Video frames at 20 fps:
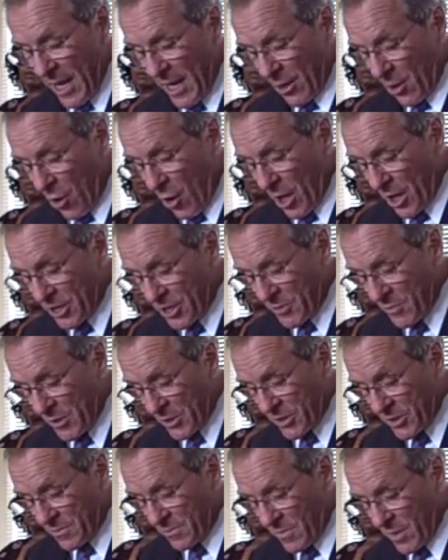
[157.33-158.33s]
and
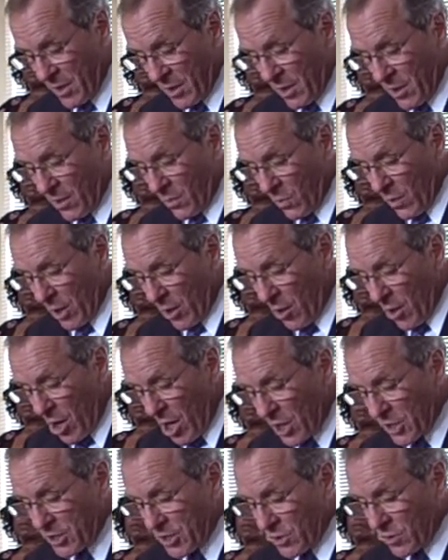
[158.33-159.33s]
garnishments. We are
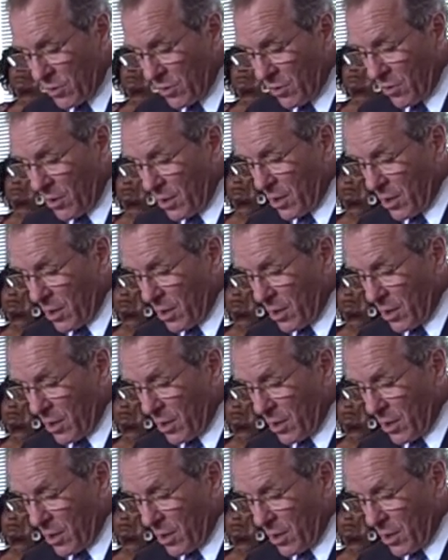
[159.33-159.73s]
also